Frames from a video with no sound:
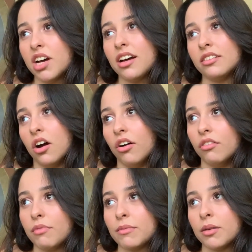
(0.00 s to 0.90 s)
but
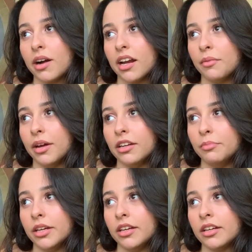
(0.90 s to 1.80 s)
no, my mom kind of made
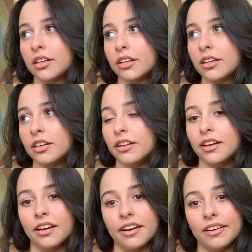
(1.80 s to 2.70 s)
me.
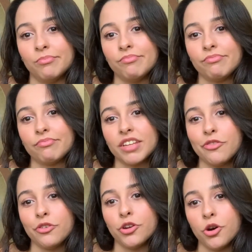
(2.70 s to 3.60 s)
Yeah,
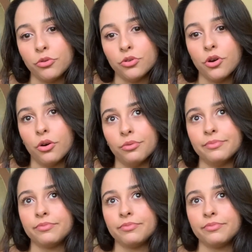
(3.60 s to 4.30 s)
if you know, you know.